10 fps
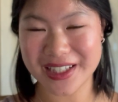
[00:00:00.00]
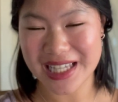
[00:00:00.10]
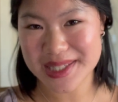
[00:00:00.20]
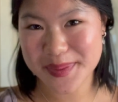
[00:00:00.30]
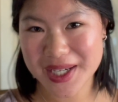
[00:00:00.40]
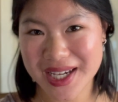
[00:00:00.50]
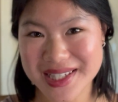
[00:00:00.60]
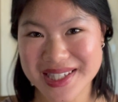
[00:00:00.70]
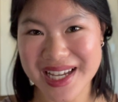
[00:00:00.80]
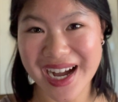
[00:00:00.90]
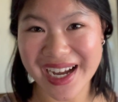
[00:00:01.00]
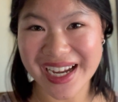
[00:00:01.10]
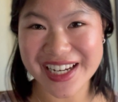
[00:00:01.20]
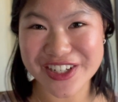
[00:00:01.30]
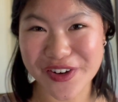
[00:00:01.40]
That's because I
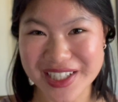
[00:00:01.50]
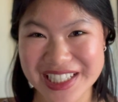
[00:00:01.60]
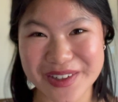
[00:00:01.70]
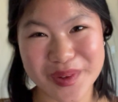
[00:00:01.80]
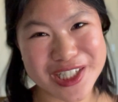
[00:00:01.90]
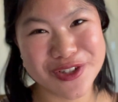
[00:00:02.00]
had no idea what